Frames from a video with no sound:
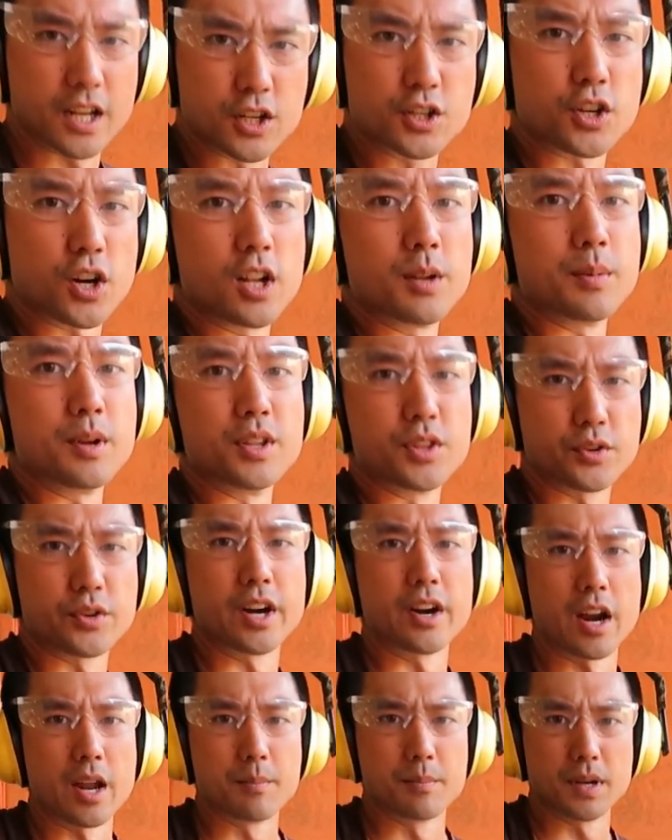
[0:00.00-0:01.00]
controllable in
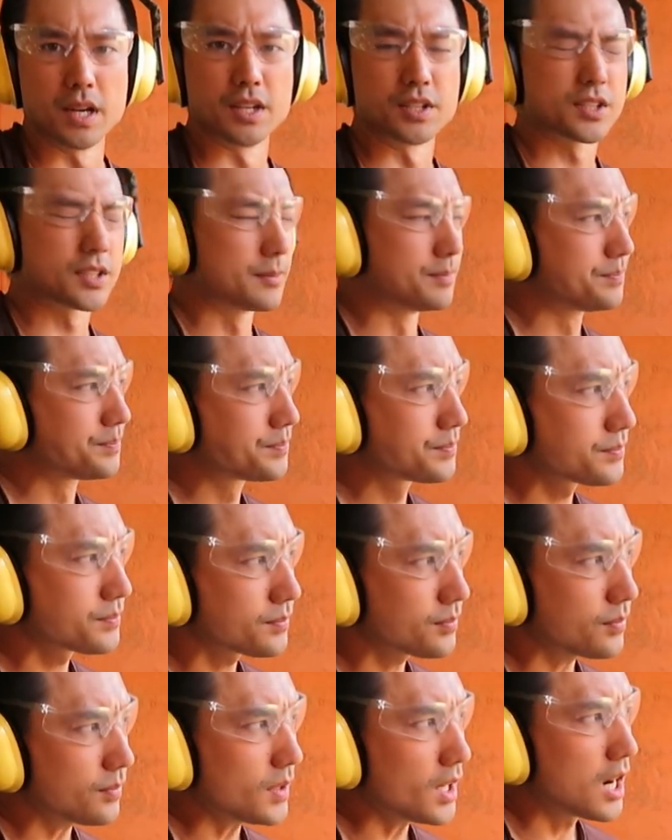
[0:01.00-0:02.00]
three round burst.
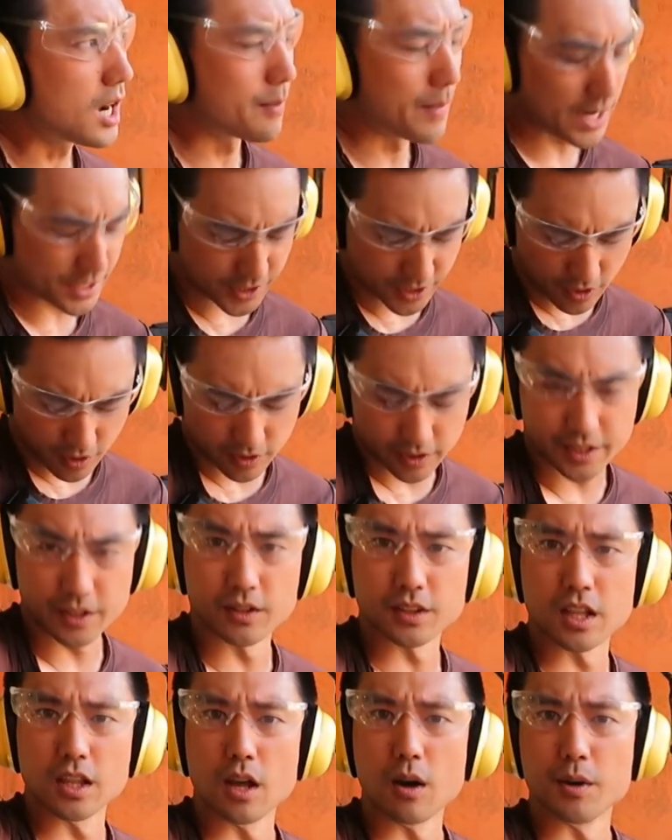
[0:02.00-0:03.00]
I'm actually
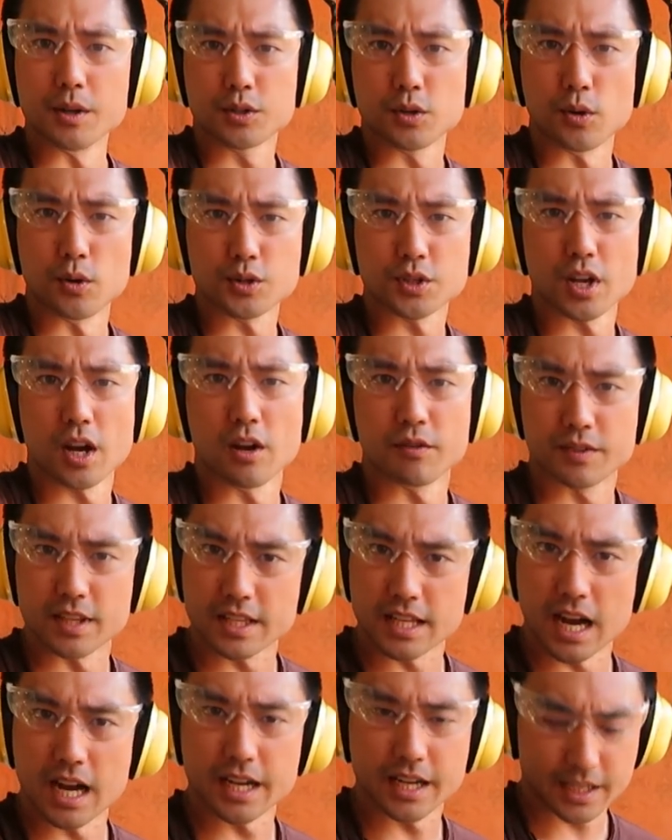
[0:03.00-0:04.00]
holding on the lower torso of
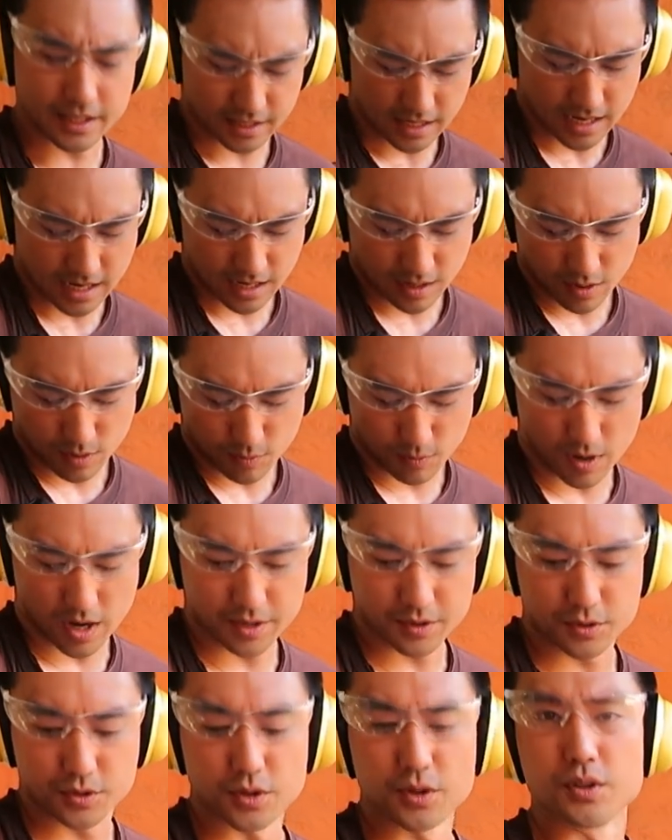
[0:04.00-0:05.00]
the target.
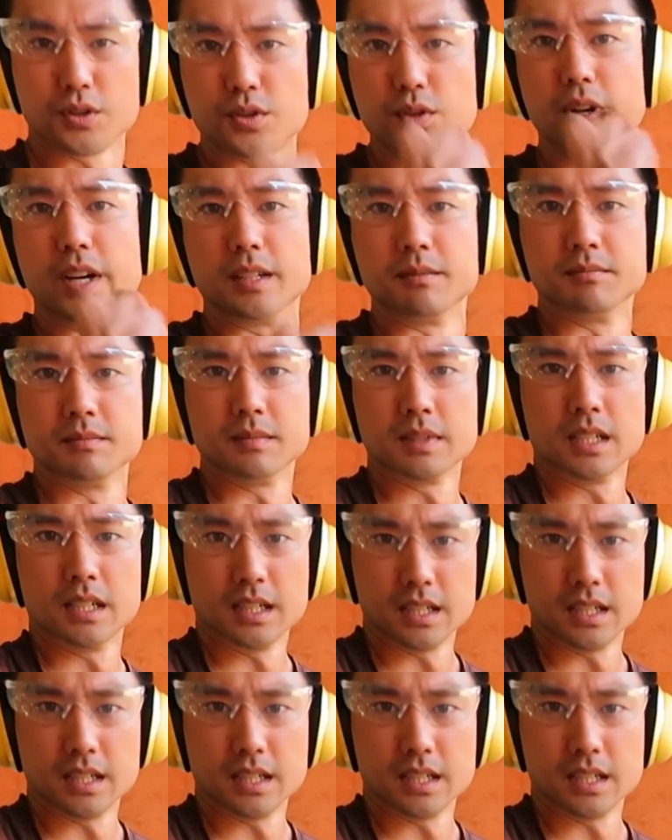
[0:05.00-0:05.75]
One, two, three.